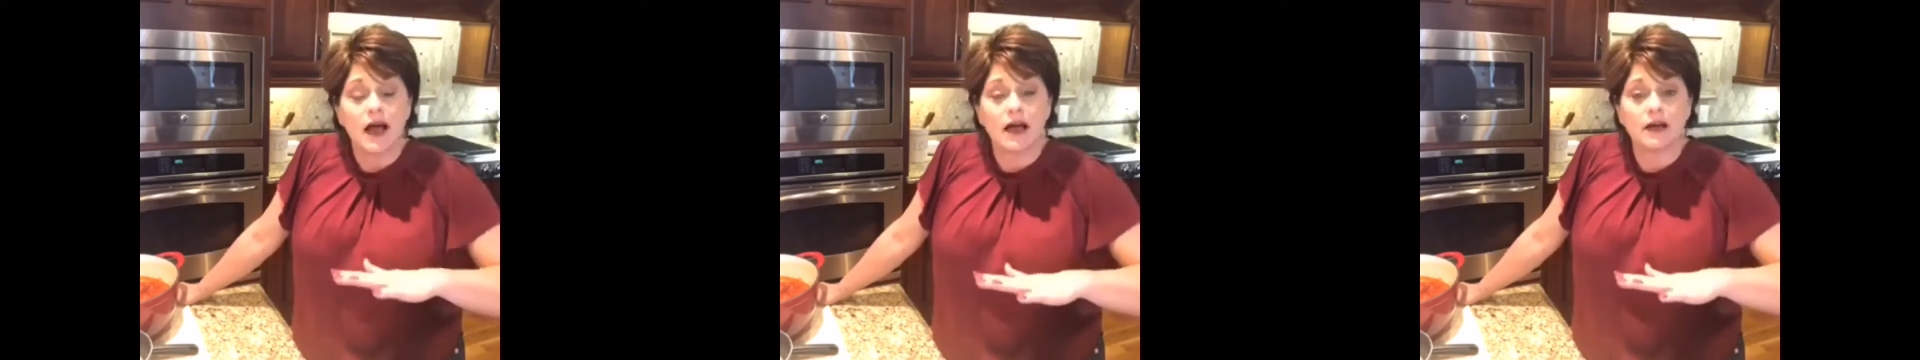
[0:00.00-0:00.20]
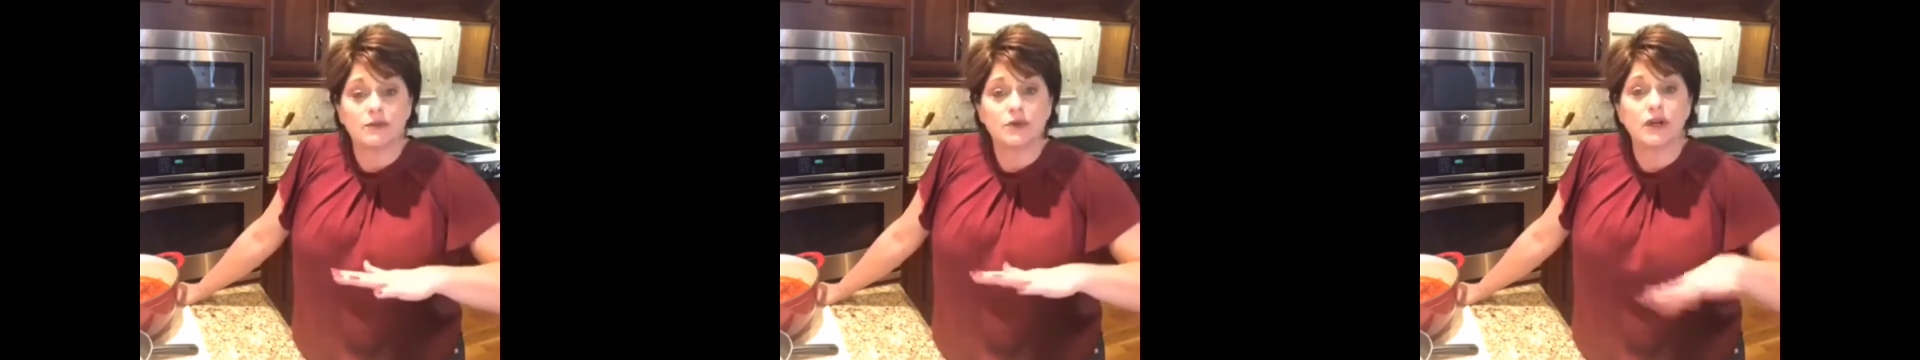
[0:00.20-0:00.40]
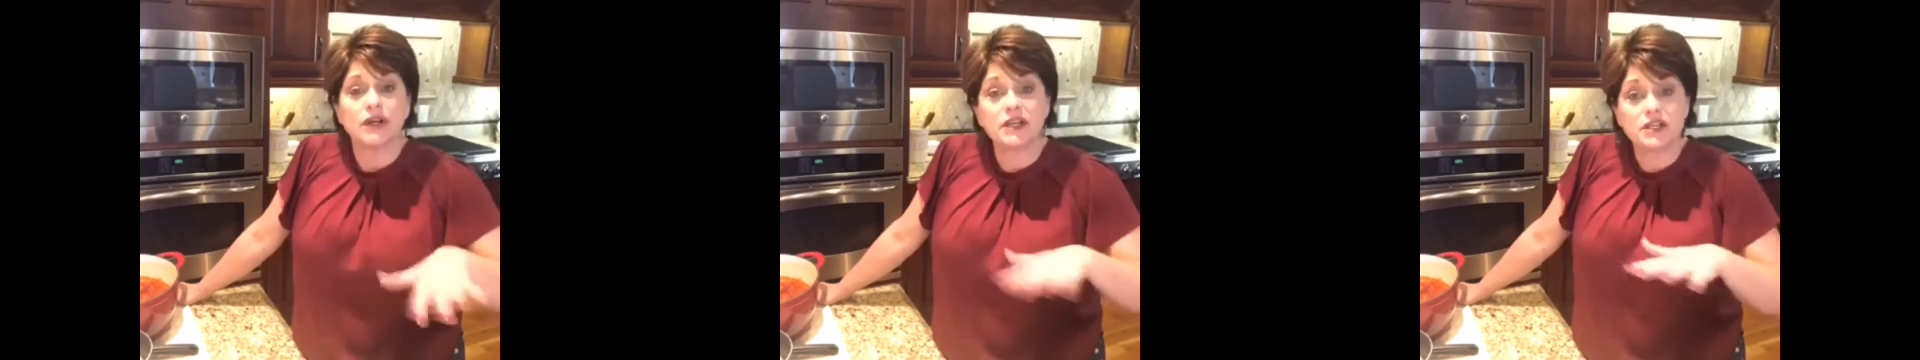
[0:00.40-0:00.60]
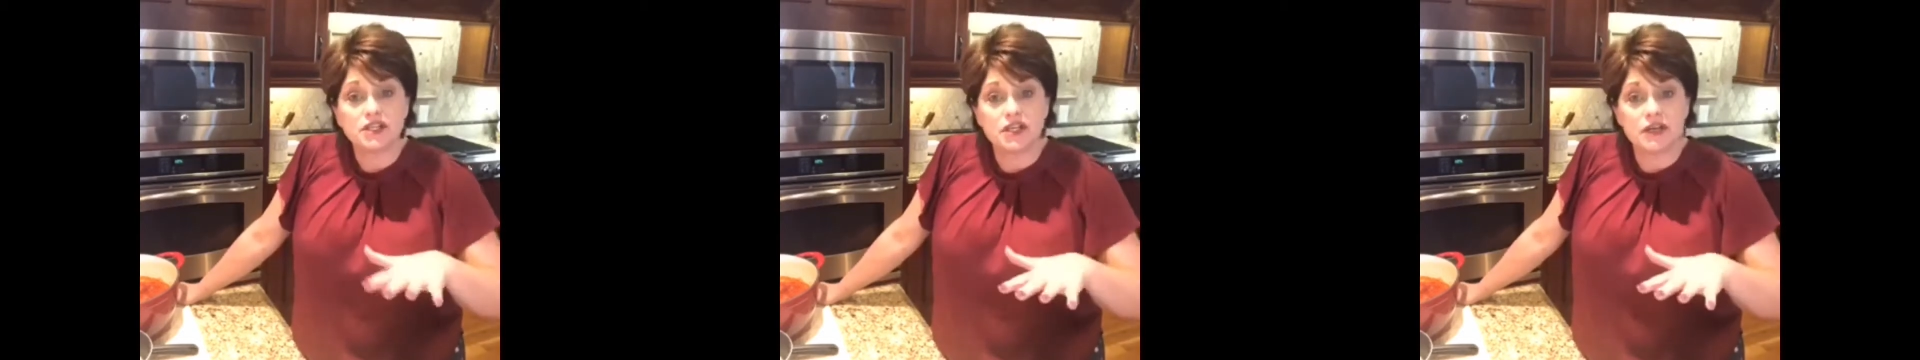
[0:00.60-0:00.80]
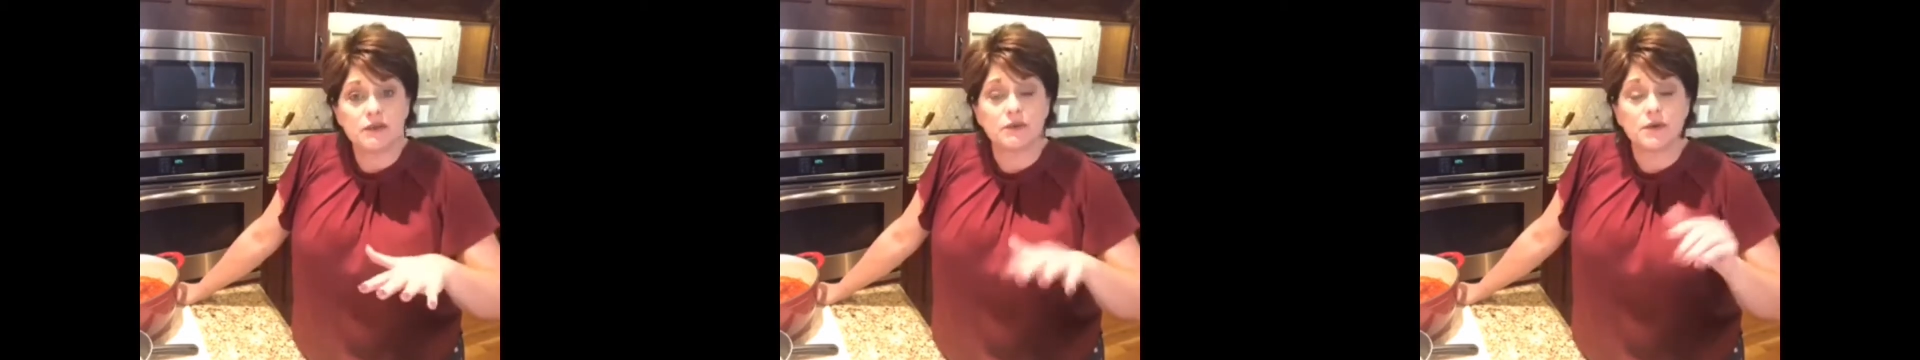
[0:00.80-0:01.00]
cookie
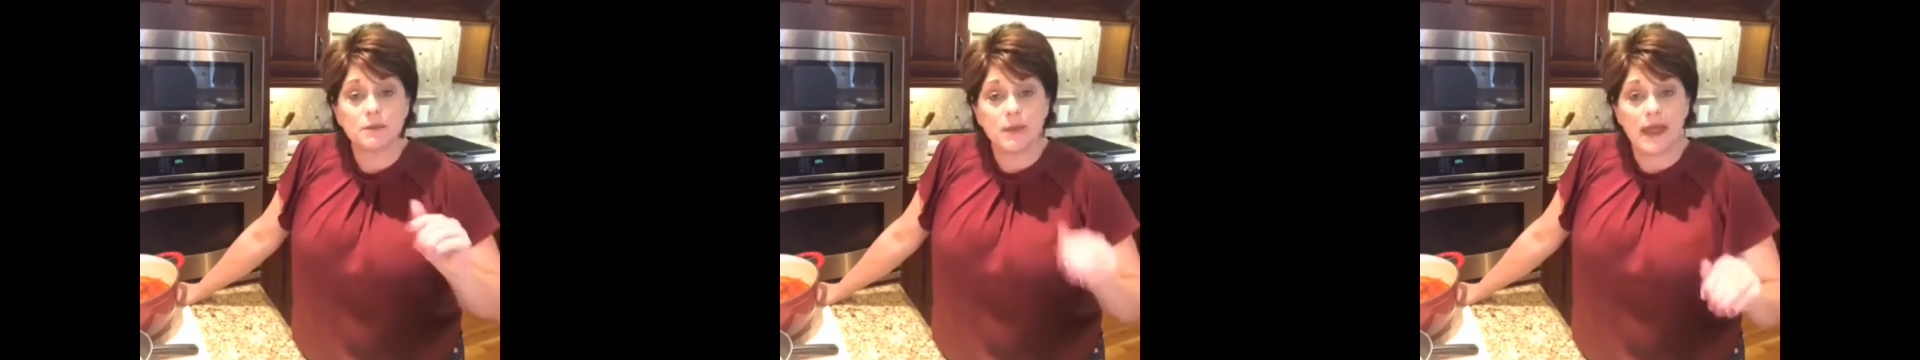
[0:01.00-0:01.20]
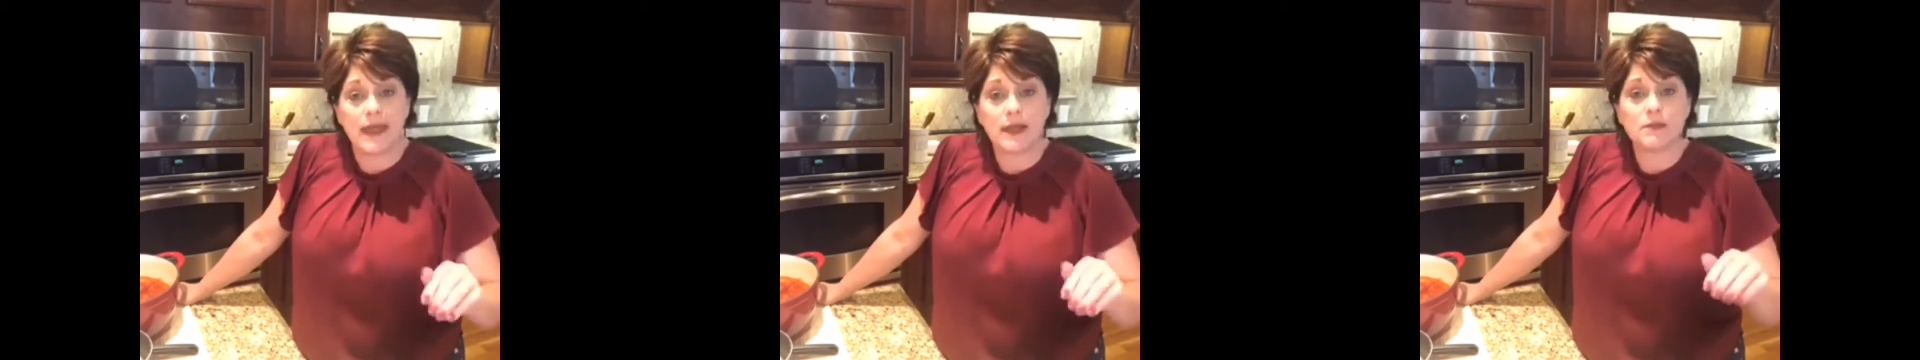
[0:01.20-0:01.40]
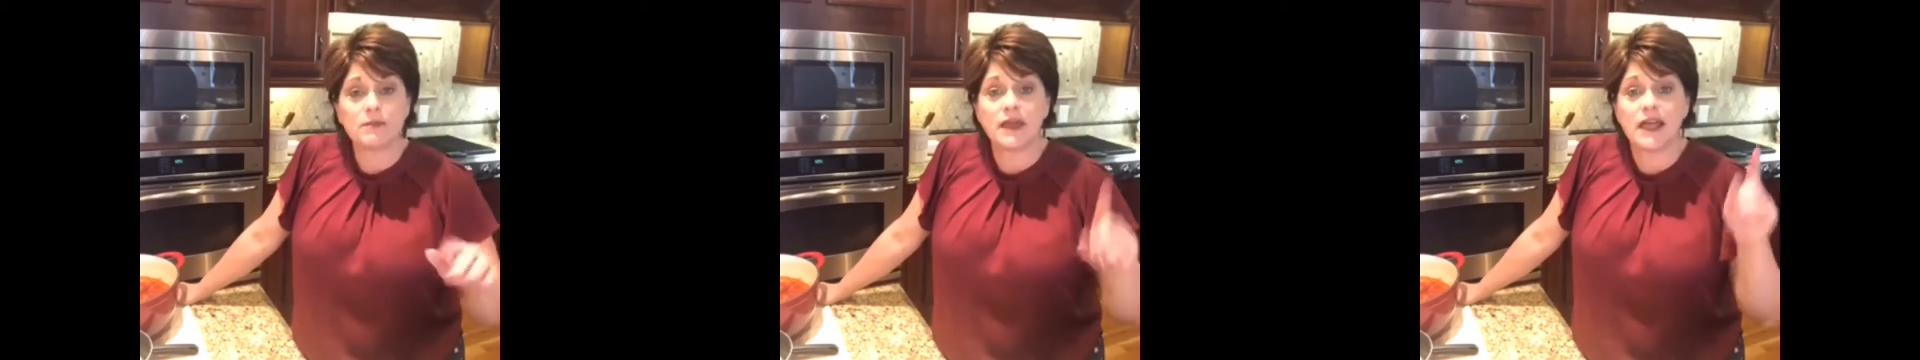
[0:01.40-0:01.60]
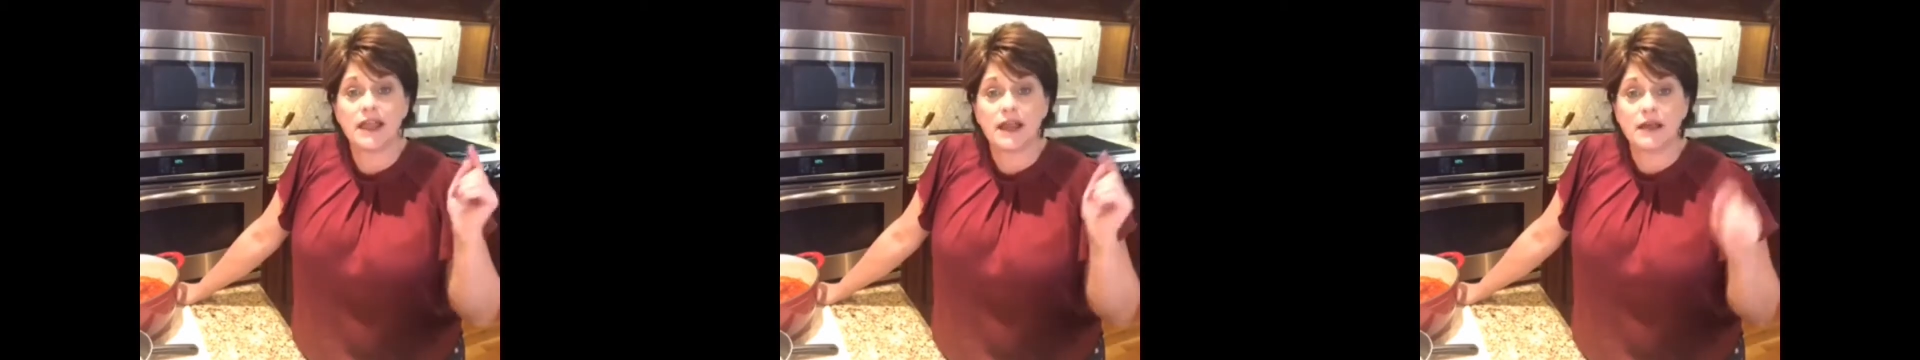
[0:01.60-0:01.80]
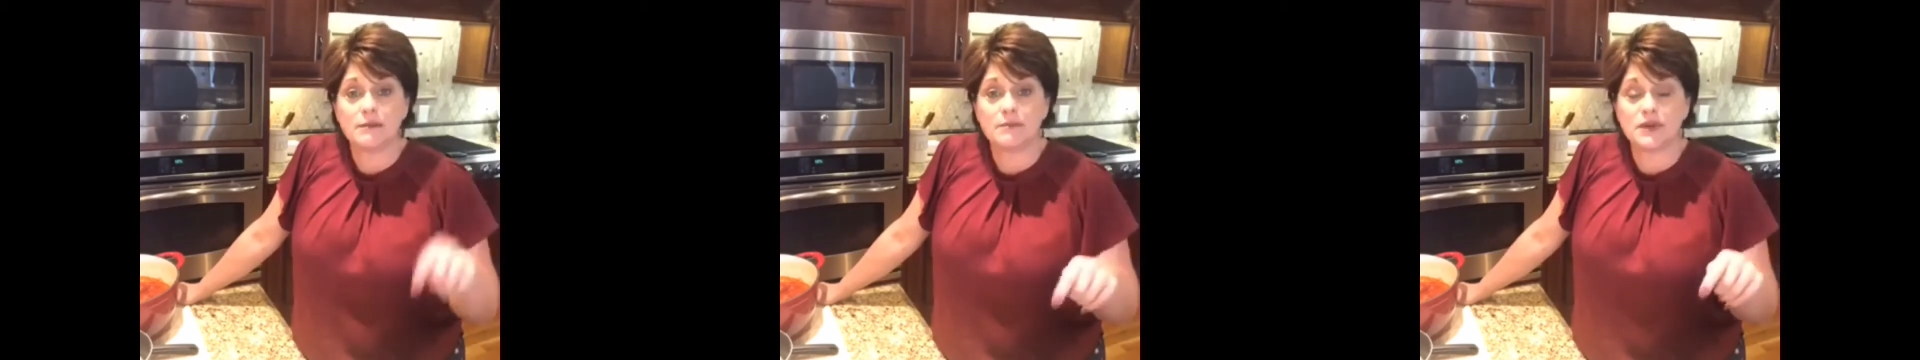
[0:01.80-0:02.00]
sheet with Pam and
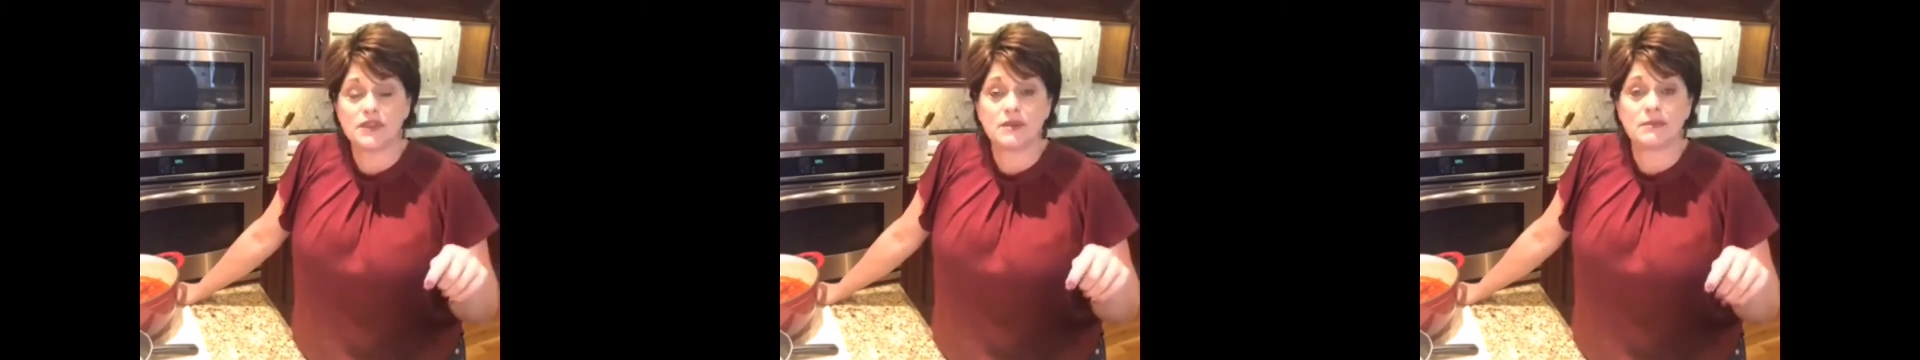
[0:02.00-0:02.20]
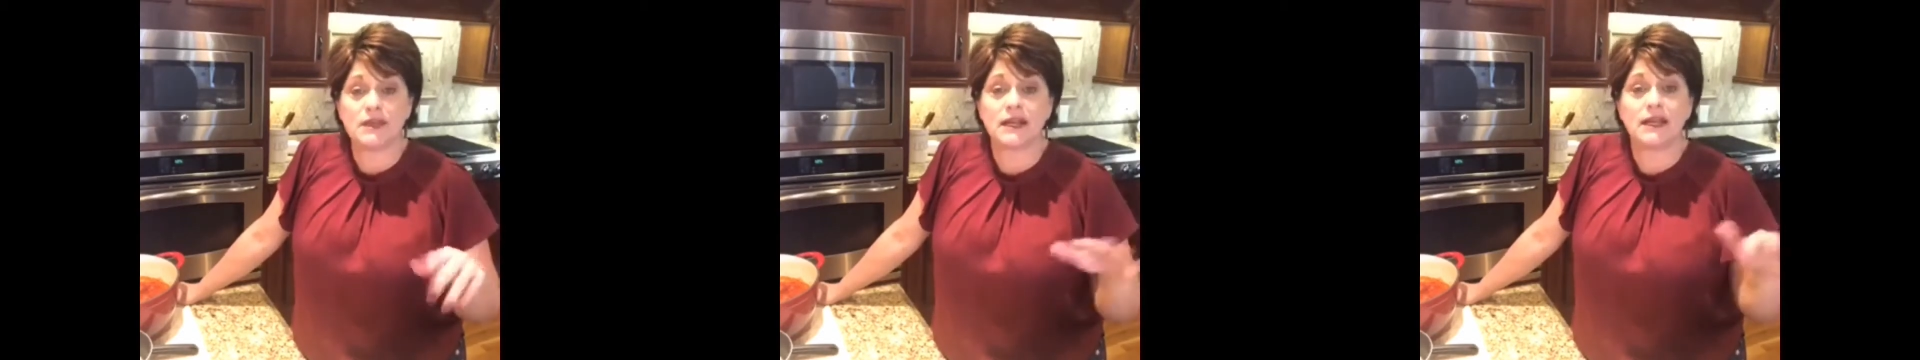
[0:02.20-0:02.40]
I put them in.